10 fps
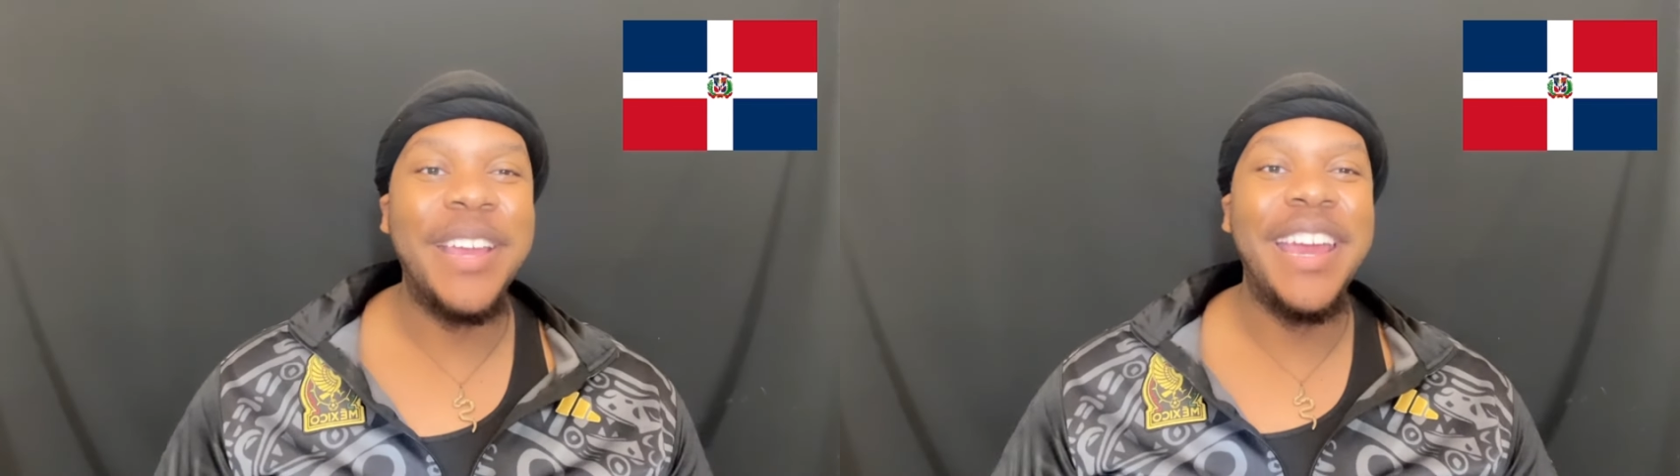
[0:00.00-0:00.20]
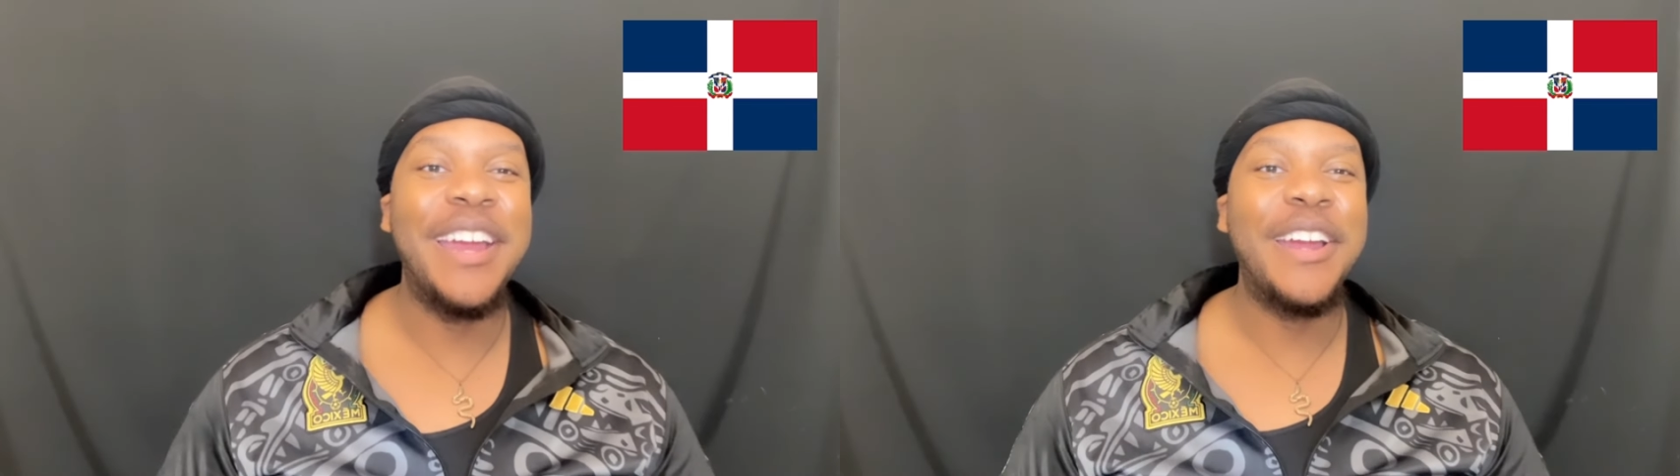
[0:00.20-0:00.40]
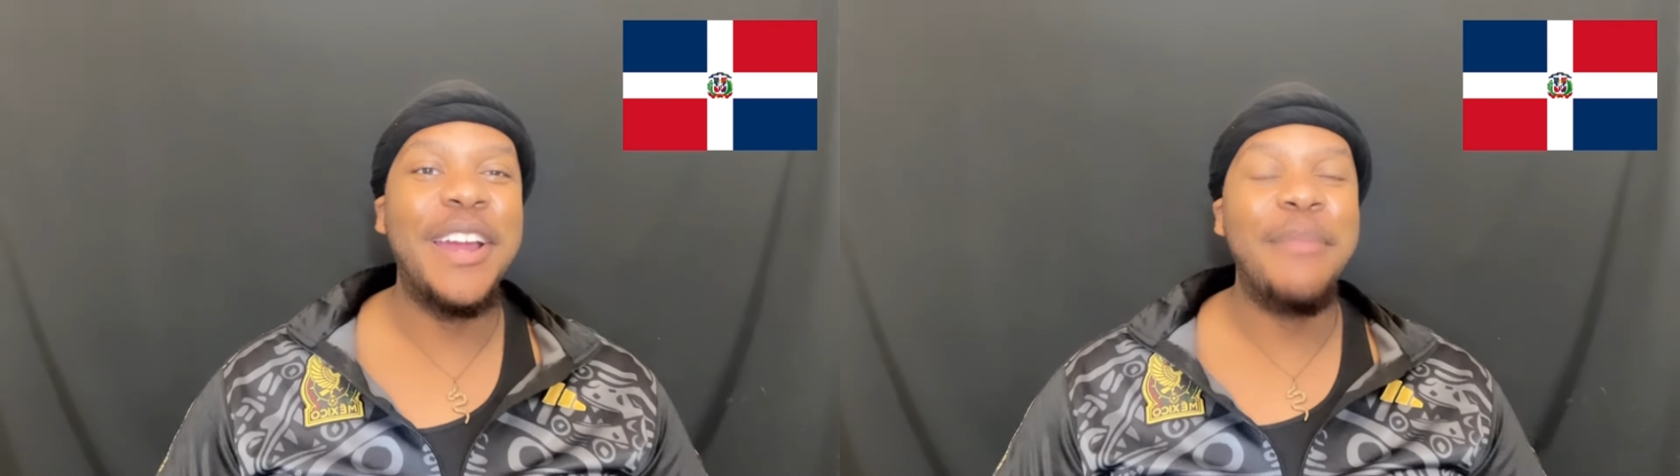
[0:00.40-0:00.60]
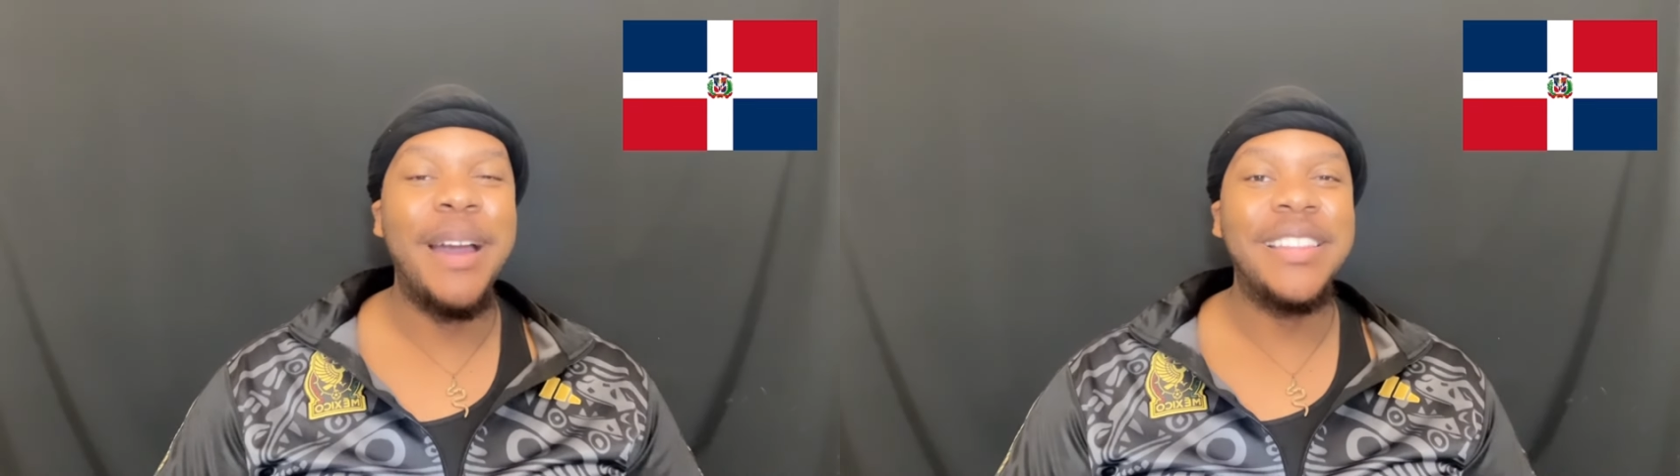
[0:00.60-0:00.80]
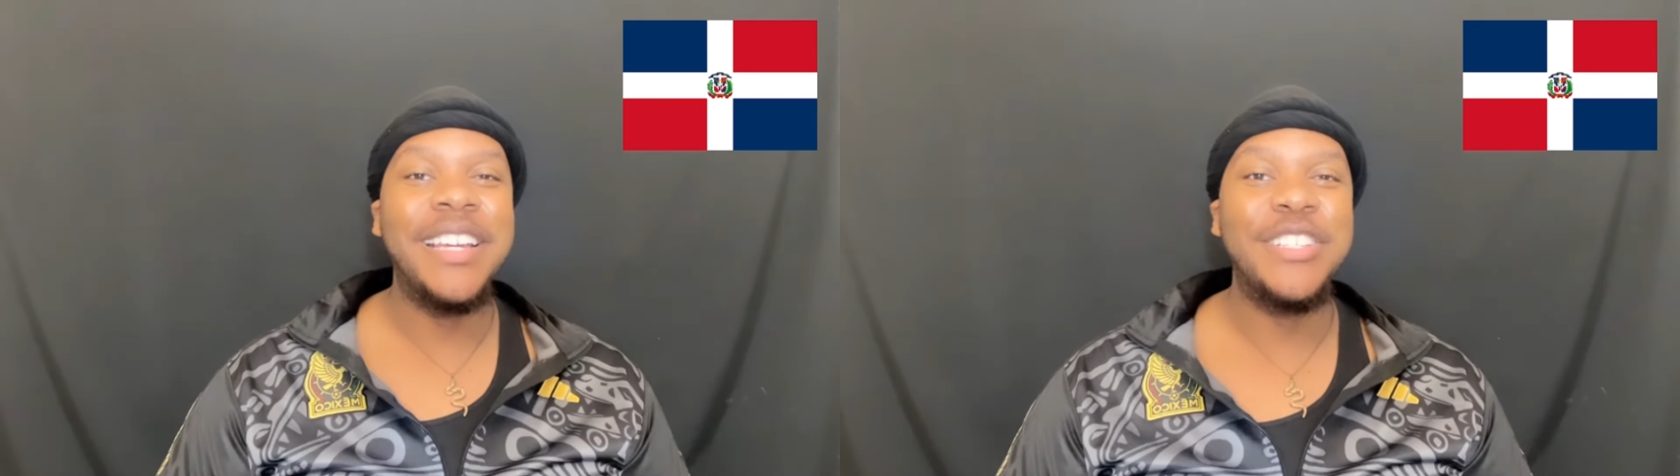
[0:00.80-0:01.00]
care
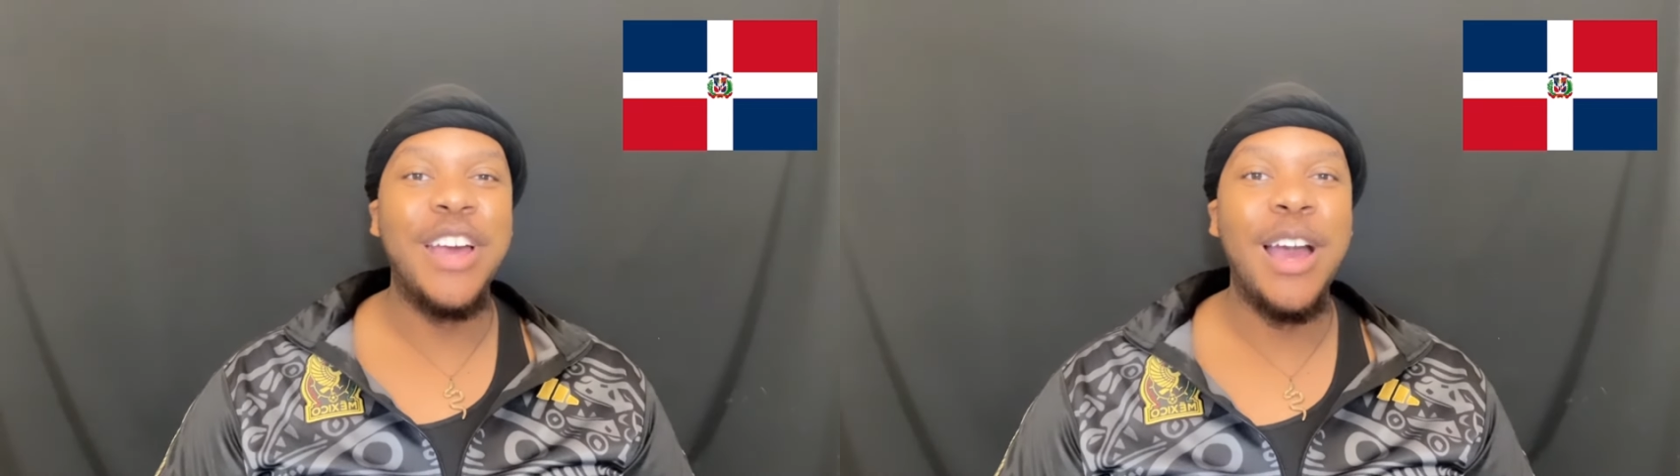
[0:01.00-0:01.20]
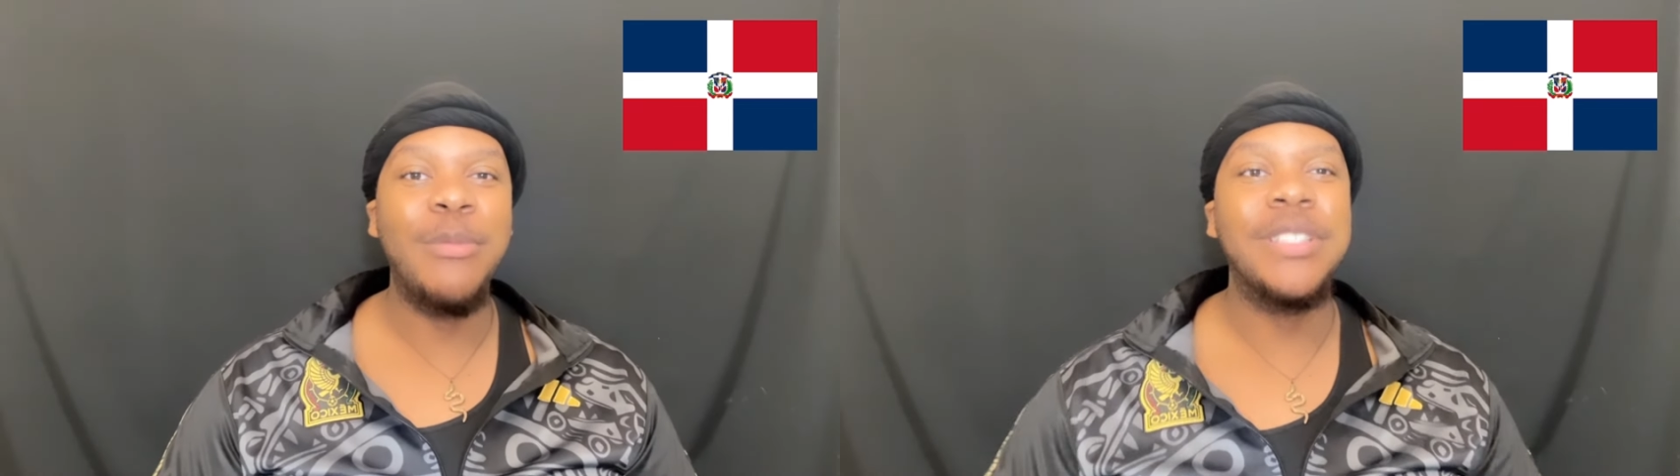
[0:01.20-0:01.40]
about their job,